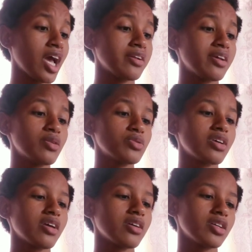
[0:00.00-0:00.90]
They lose
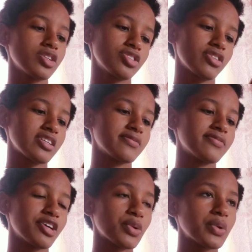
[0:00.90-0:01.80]
interest
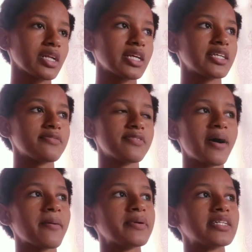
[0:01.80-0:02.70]
very quickly if you
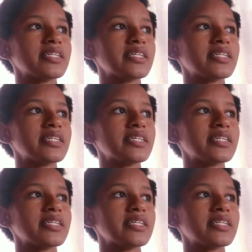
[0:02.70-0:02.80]
have it